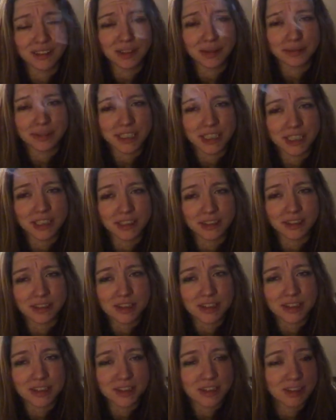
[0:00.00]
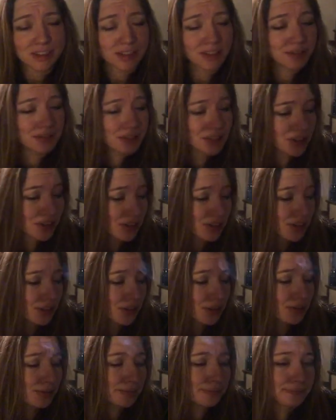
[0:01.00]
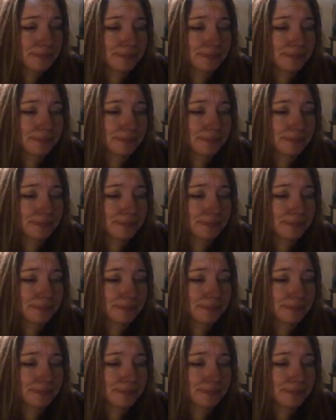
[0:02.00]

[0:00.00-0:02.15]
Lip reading: upstairs and stuff. So,